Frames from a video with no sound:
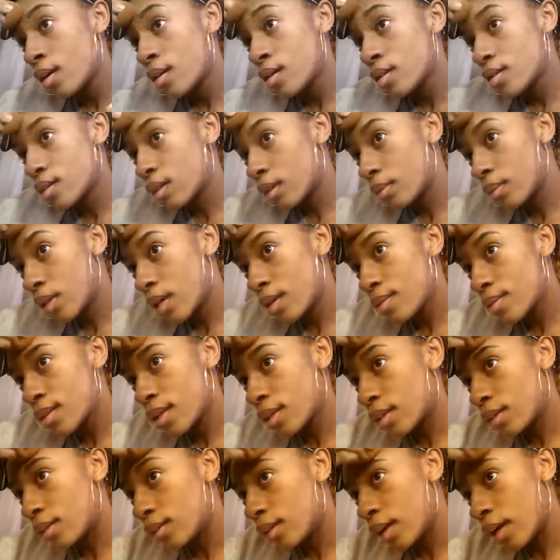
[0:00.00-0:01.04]
Sometimes I
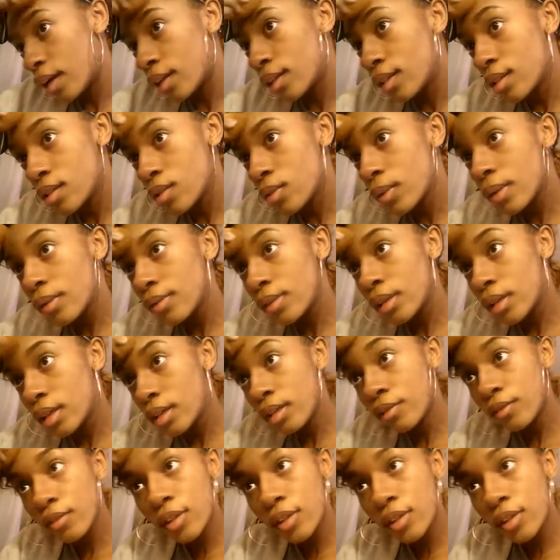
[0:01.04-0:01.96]
don't like this Revlon